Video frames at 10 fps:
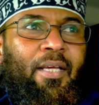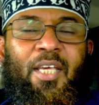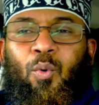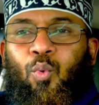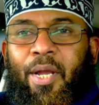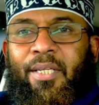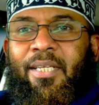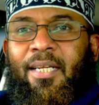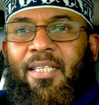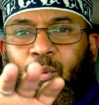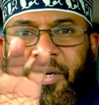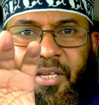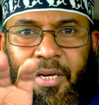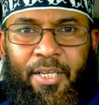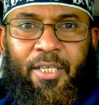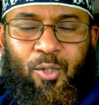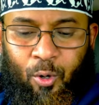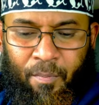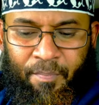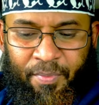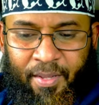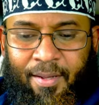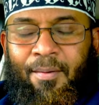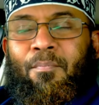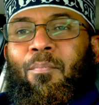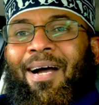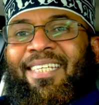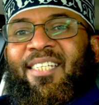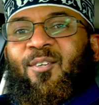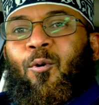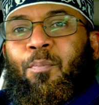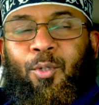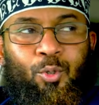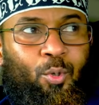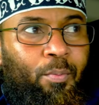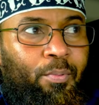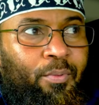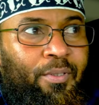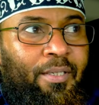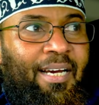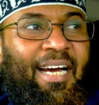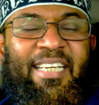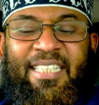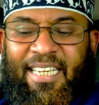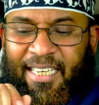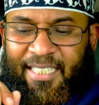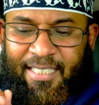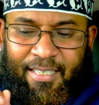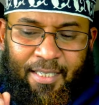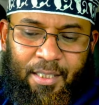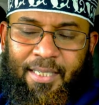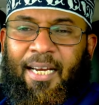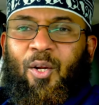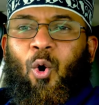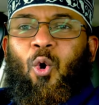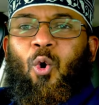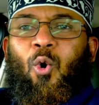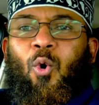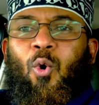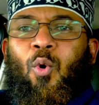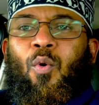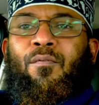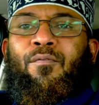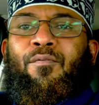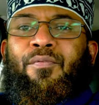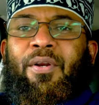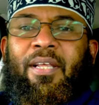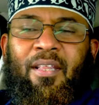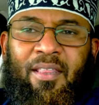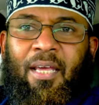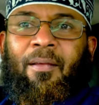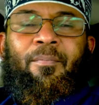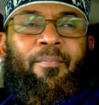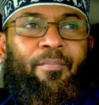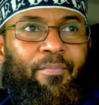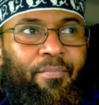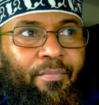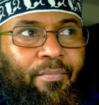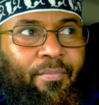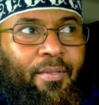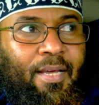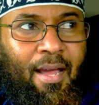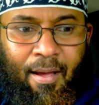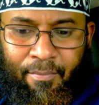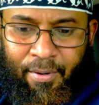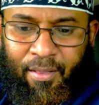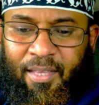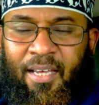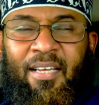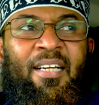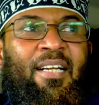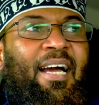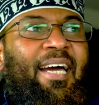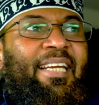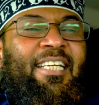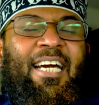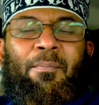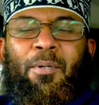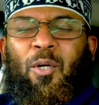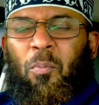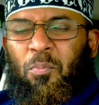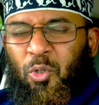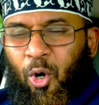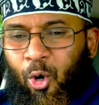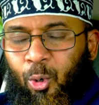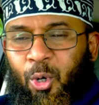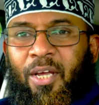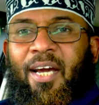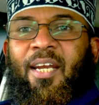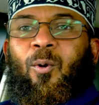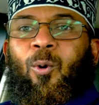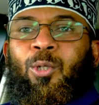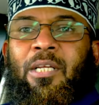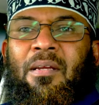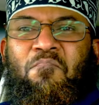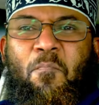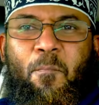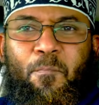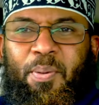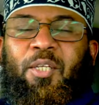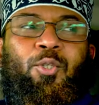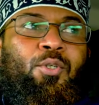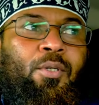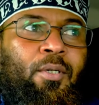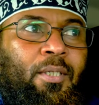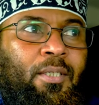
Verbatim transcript: He waits until when he reaches home, Majid opens up and he tells his dad everything. Everything. And his dad becomes angry and goes and beats